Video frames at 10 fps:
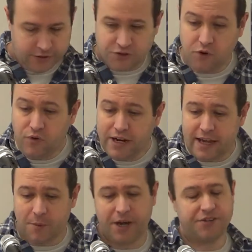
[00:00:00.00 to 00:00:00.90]
So really
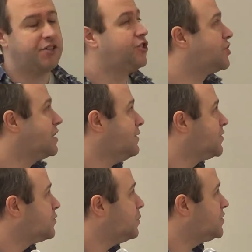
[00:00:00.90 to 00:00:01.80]
our passage just
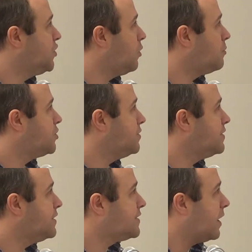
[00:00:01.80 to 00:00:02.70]
leaves us with two options,
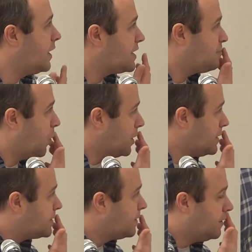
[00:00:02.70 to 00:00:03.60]
and this is our last point.
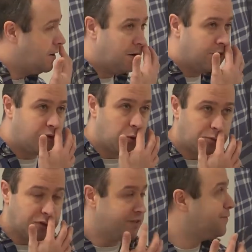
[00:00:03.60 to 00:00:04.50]
Two
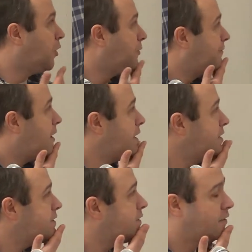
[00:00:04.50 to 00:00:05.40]
options, fault
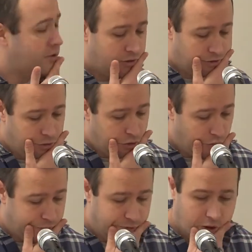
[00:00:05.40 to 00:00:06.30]
find
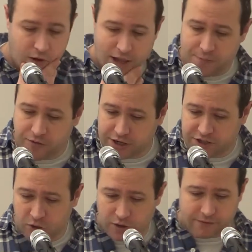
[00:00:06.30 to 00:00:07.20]
or follow. Let me read
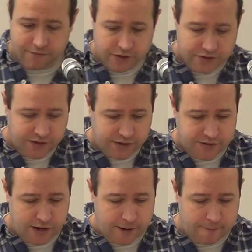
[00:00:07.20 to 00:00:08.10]
to you again verse
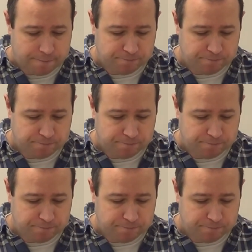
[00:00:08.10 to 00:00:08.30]
16.